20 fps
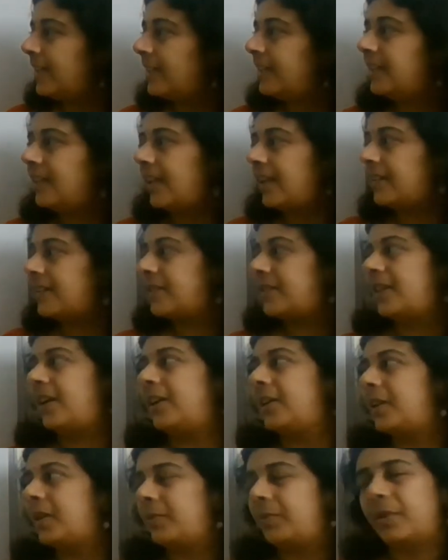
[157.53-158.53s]
Next
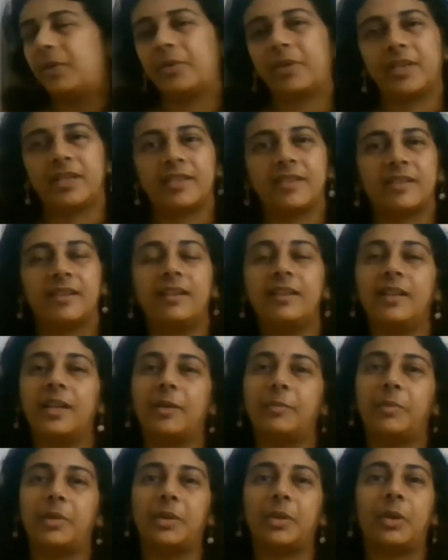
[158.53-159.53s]
attribute is a
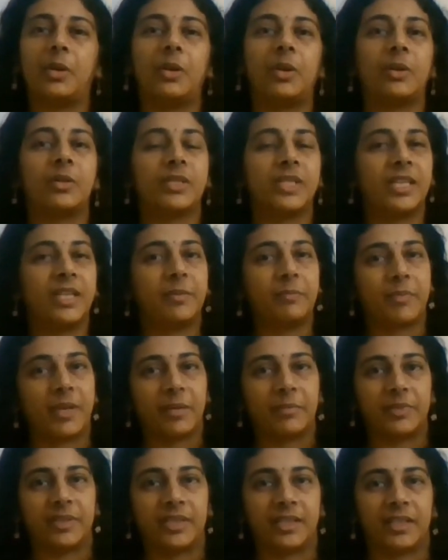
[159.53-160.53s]
immunologic
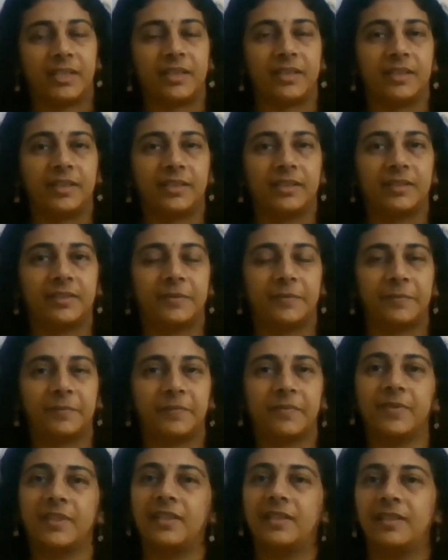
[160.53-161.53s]
memory.
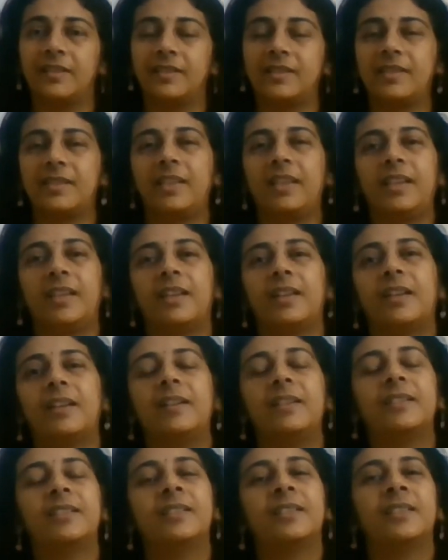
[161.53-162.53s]
See
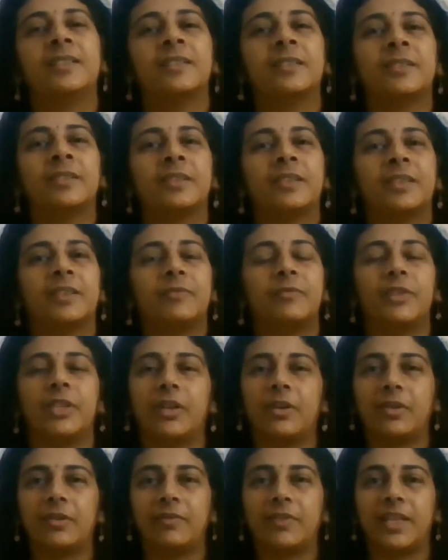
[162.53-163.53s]
here, we
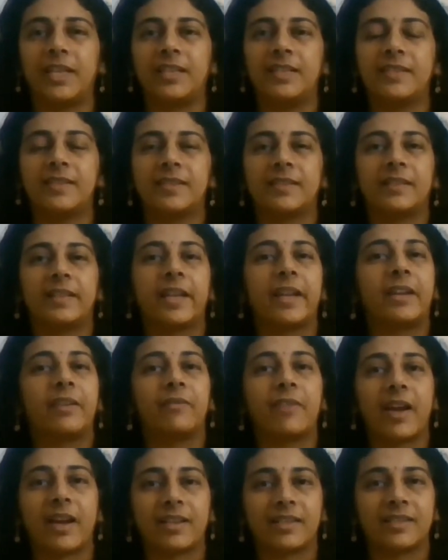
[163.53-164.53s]
always take
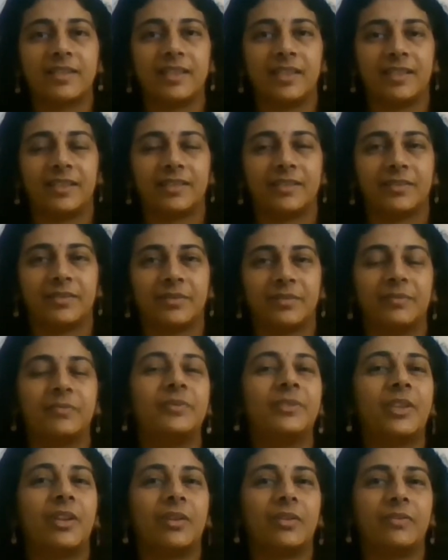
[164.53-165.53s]
vaccine.
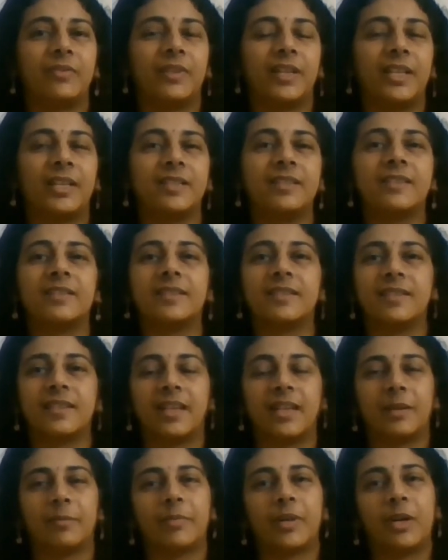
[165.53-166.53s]
We always say
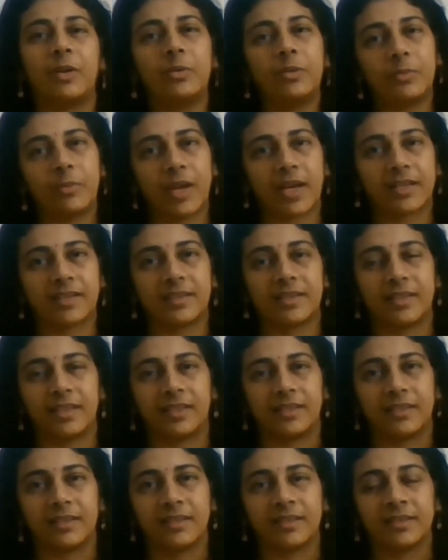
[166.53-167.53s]
about
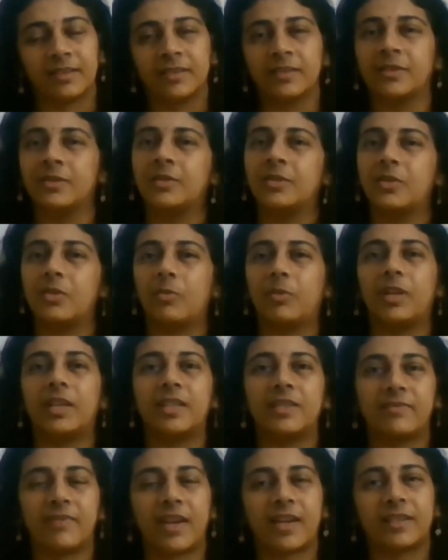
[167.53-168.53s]
vaccine. So what is
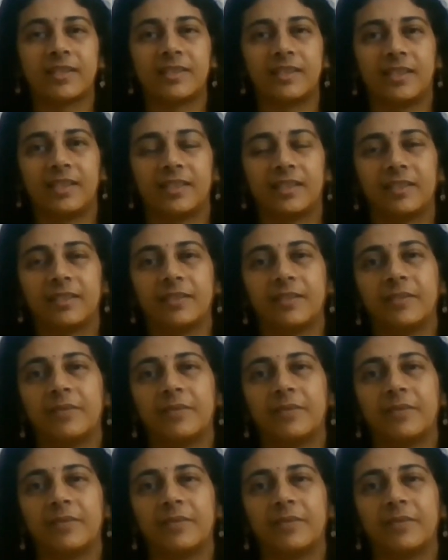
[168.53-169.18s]
vaccine?